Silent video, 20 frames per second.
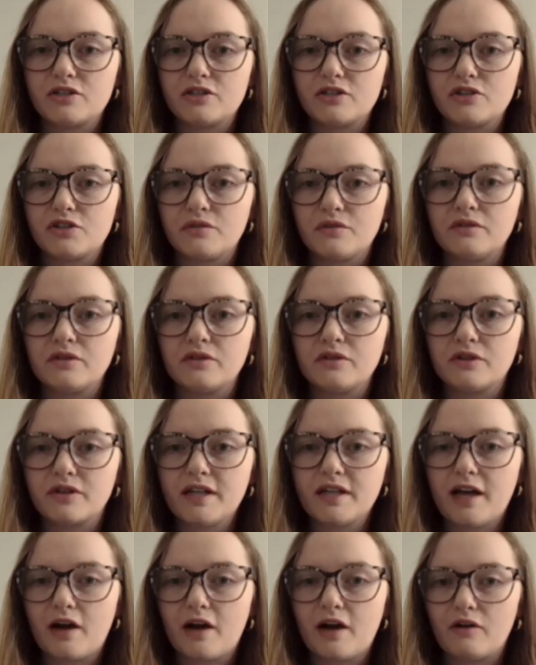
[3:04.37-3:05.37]
student
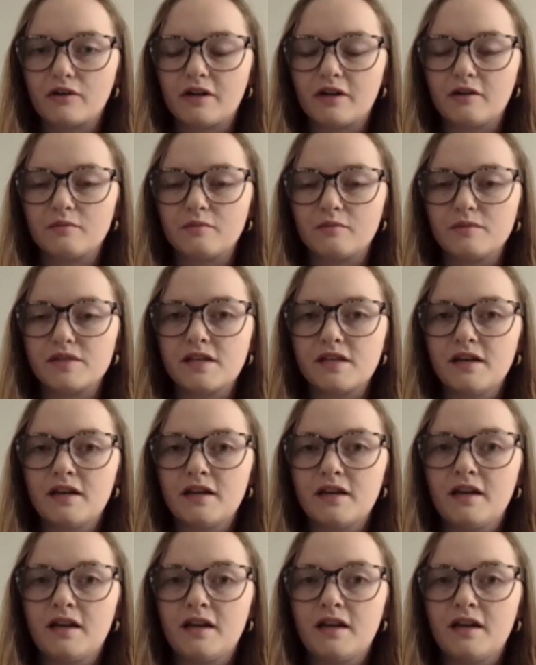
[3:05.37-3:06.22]
learning outcomes,